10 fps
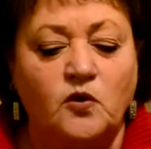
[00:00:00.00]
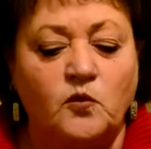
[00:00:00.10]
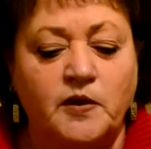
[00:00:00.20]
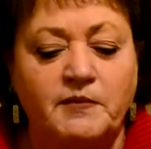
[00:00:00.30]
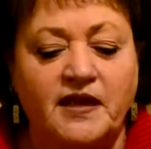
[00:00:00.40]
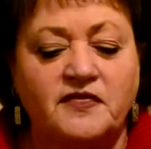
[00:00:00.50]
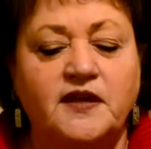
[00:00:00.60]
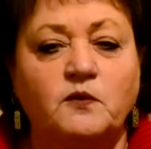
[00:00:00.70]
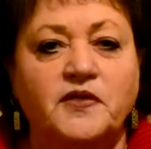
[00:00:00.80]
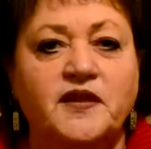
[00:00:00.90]
when may
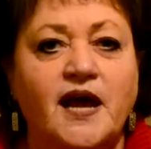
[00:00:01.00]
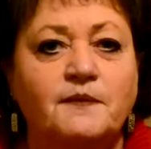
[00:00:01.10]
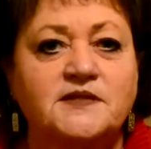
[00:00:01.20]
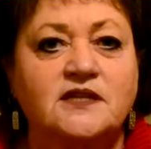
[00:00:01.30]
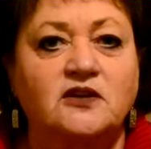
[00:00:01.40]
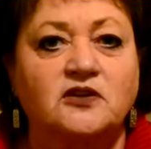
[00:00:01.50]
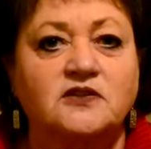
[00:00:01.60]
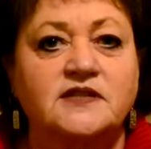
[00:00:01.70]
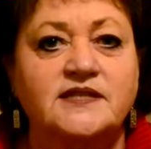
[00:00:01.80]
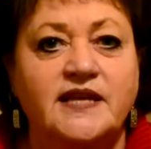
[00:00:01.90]
theet with an
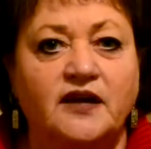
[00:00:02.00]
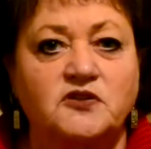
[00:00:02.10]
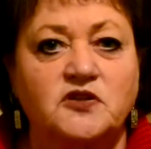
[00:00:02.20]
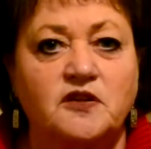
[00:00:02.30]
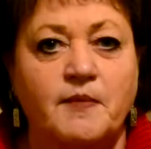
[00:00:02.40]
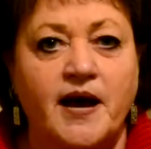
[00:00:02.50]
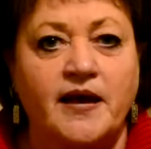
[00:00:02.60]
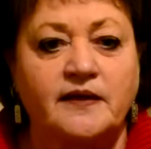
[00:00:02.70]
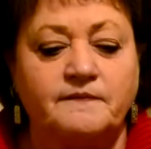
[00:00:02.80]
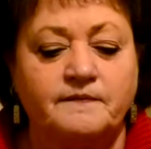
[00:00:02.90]
obstacle, scout to the eye.